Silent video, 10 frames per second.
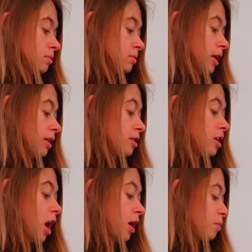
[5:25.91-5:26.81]
Like the
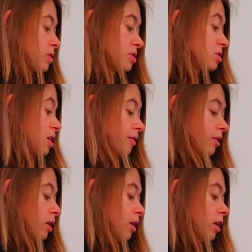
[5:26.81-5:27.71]
knot was
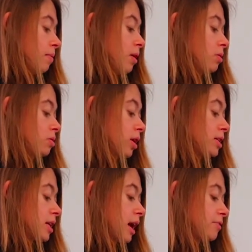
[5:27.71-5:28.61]
never going to come out. So I
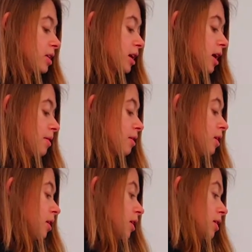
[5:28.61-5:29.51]
did have to cut
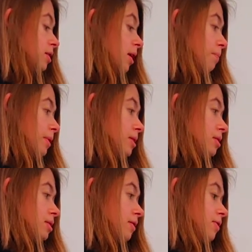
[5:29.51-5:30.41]
some
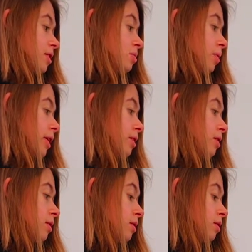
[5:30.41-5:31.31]
pieces of this wig
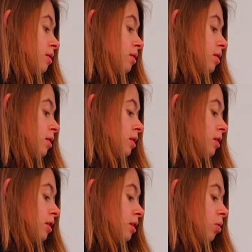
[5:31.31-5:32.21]

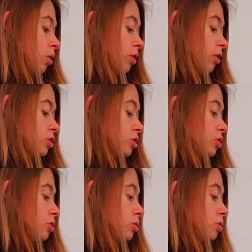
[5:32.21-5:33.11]
in order
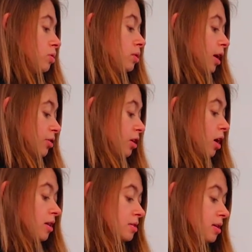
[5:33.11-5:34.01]
to get the
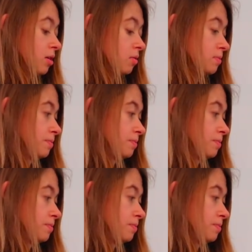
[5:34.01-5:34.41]
knots out.